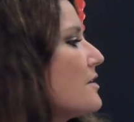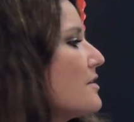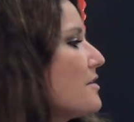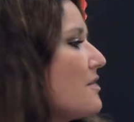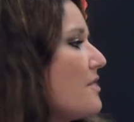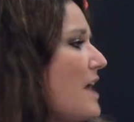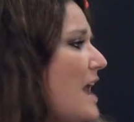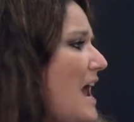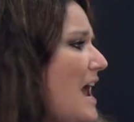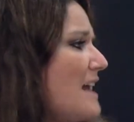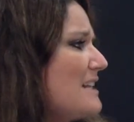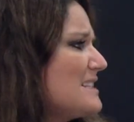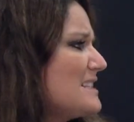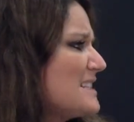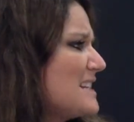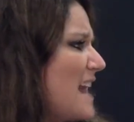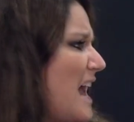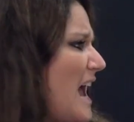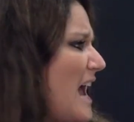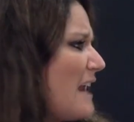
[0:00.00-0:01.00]
"That's
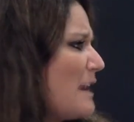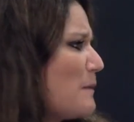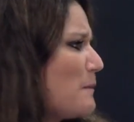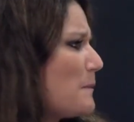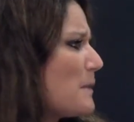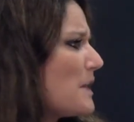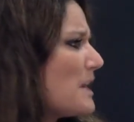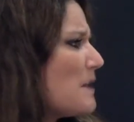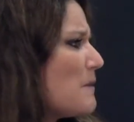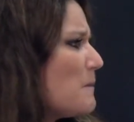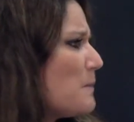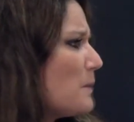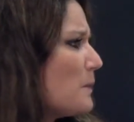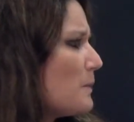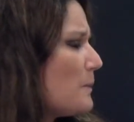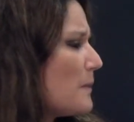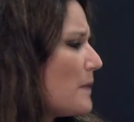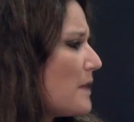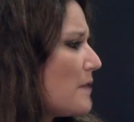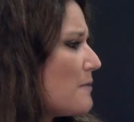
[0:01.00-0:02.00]
not a people
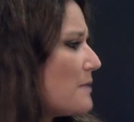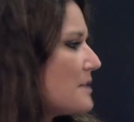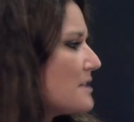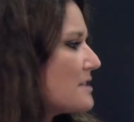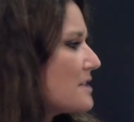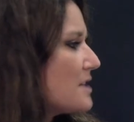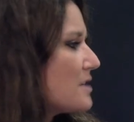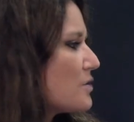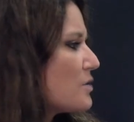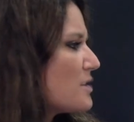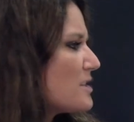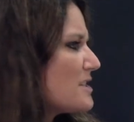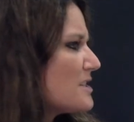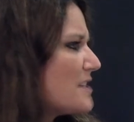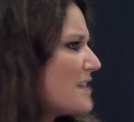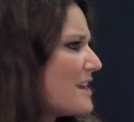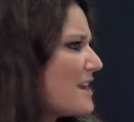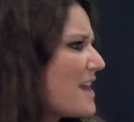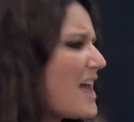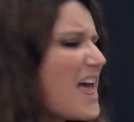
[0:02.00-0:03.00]
baby," said
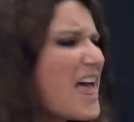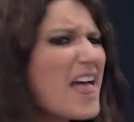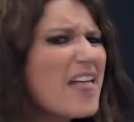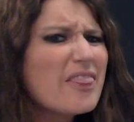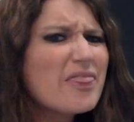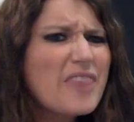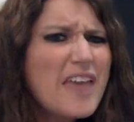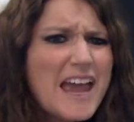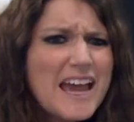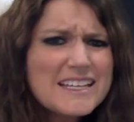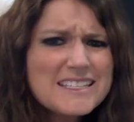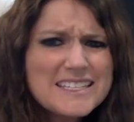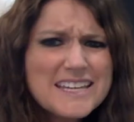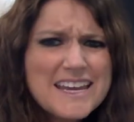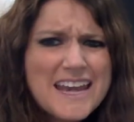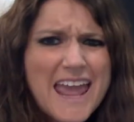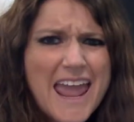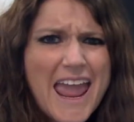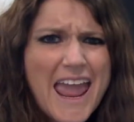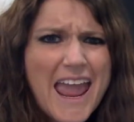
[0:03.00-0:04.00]
Kristen. "That's
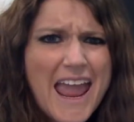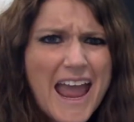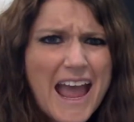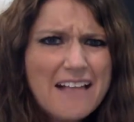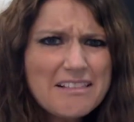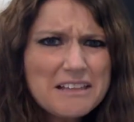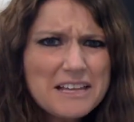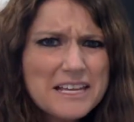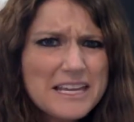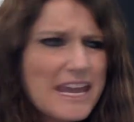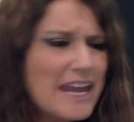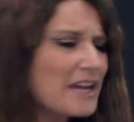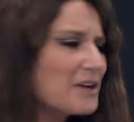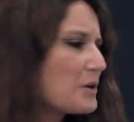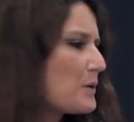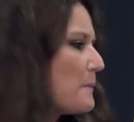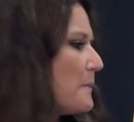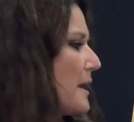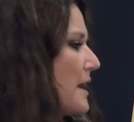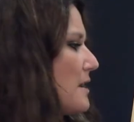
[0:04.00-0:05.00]
an
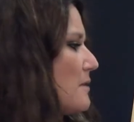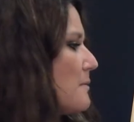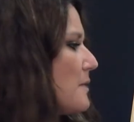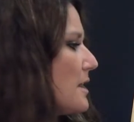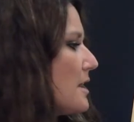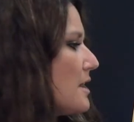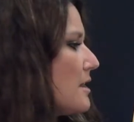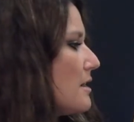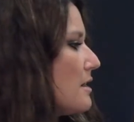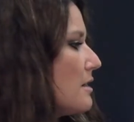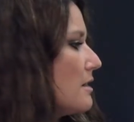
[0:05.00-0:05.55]
alligator baby."